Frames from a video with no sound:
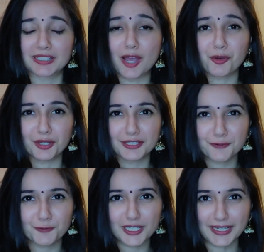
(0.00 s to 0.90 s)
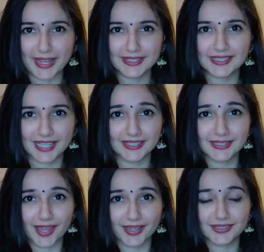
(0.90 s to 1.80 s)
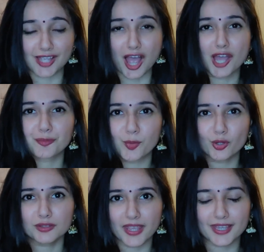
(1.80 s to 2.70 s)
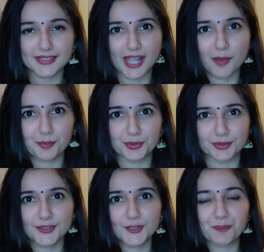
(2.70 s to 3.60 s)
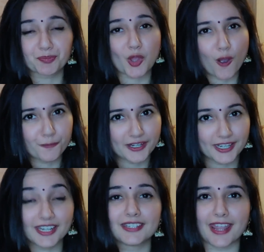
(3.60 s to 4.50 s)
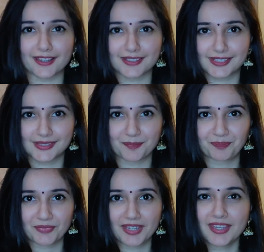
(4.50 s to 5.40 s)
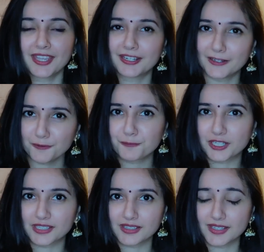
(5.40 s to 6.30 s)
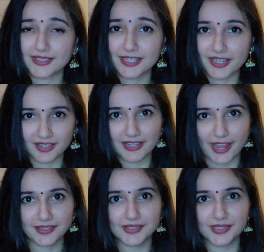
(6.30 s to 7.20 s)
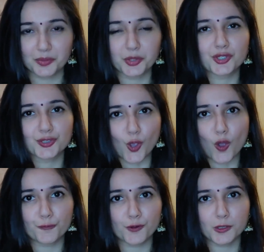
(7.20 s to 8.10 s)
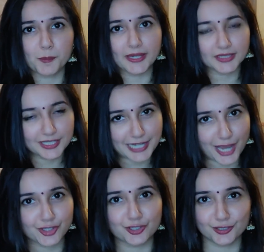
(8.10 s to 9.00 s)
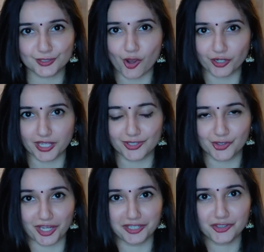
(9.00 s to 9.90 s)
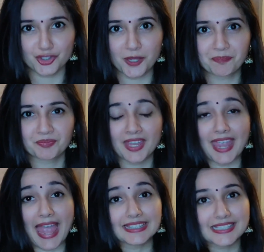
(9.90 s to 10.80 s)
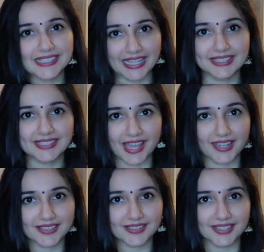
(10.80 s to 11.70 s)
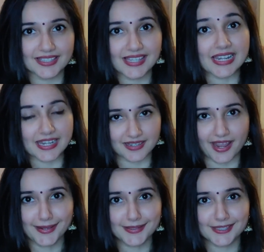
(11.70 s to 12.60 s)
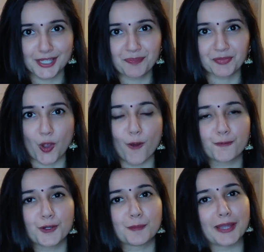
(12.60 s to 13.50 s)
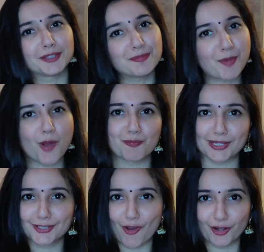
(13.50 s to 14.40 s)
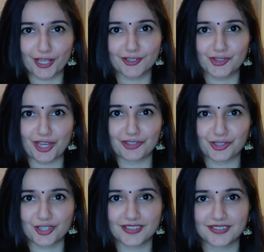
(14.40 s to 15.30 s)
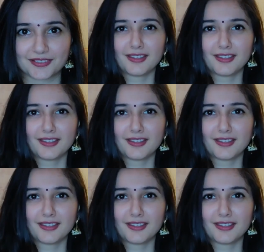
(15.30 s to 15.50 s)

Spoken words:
Now, Nifty and Sensex are both examples of an index. Nifty is an index which is offered by the National Stock Exchange, and Sensex is an index offered by the Bombay Stock Exchange.